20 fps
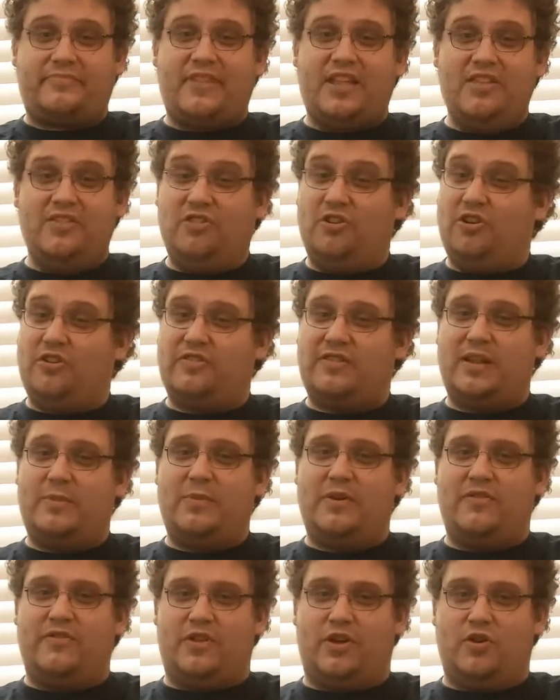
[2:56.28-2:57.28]
there are
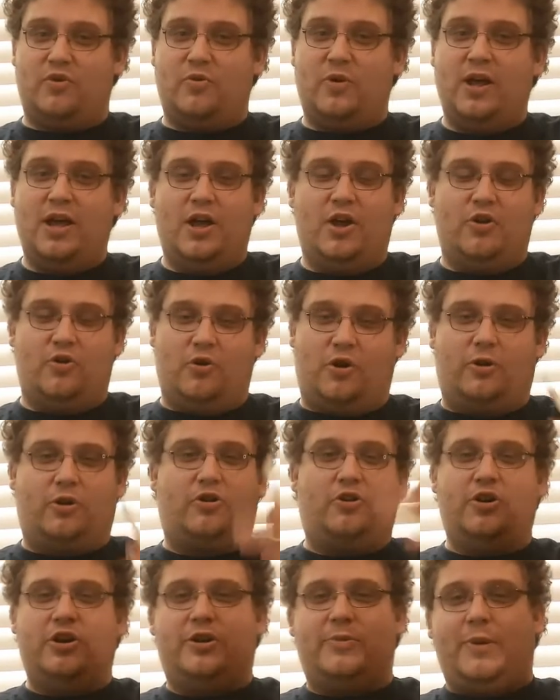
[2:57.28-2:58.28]
some of you who are
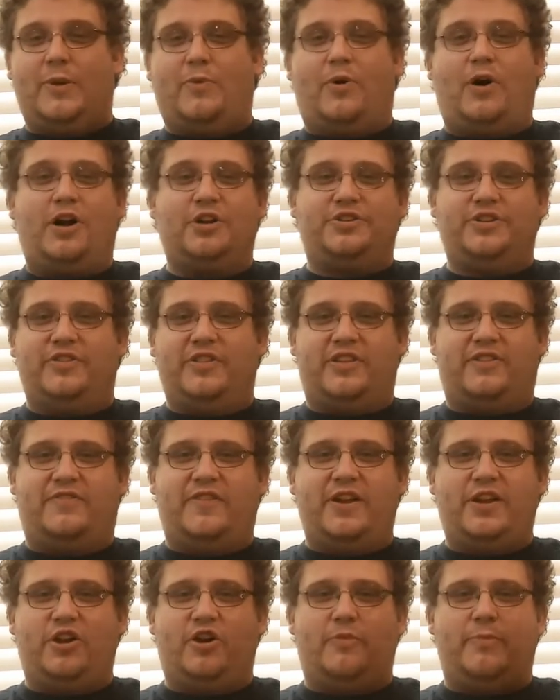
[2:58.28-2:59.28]
going to be watching this
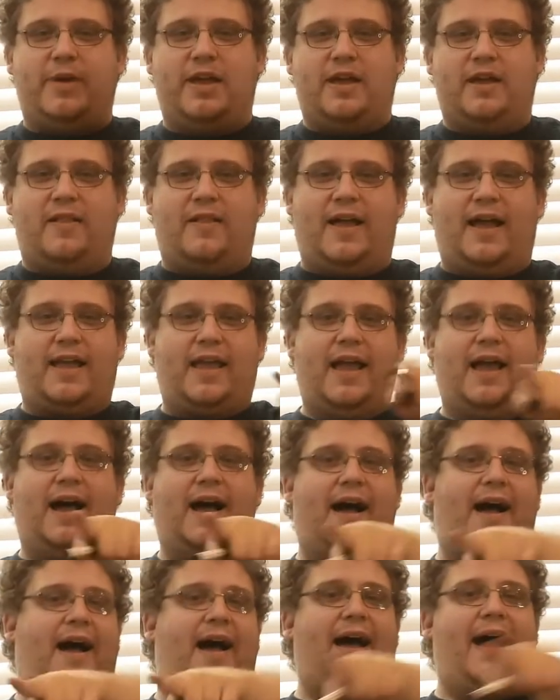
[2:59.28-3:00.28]
video being like,
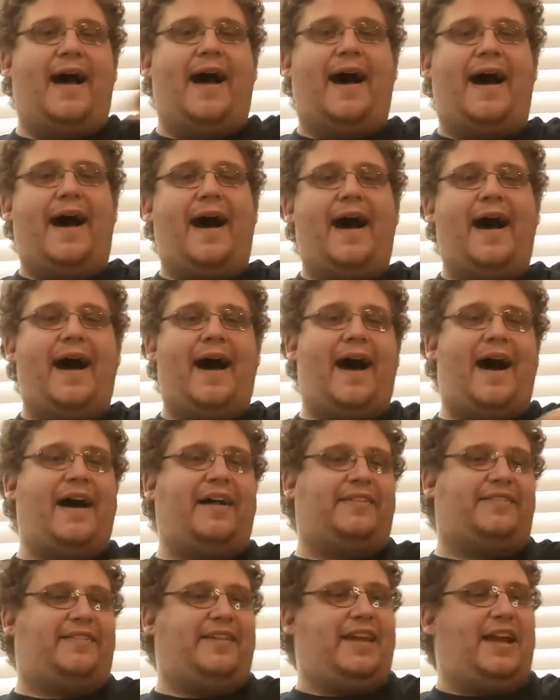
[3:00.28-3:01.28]

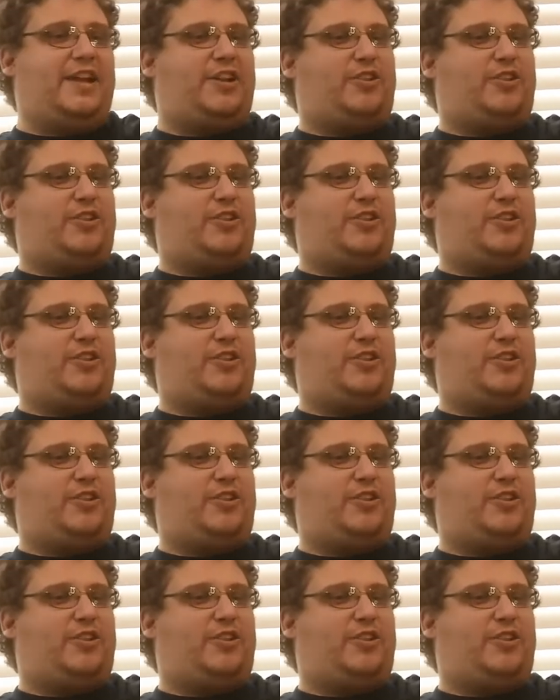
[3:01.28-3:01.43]
see, I